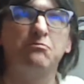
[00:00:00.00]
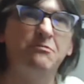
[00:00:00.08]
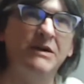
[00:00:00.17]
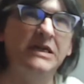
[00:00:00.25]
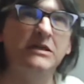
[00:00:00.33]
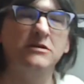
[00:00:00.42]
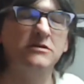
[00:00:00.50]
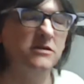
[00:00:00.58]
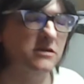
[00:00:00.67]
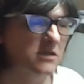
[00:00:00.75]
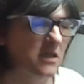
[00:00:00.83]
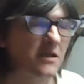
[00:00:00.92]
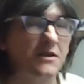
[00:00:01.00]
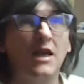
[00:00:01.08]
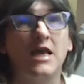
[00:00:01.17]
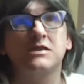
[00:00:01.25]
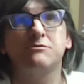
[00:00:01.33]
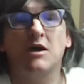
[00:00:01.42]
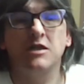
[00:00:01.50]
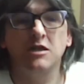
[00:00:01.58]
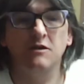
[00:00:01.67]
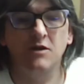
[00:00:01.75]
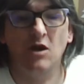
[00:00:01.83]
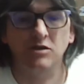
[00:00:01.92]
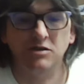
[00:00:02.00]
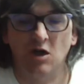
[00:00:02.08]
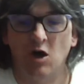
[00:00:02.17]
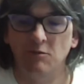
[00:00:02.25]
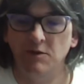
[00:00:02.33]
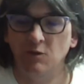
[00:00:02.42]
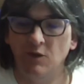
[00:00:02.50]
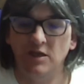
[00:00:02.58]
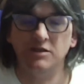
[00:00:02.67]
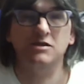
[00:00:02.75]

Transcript: bills, the less money you've got to hobby with.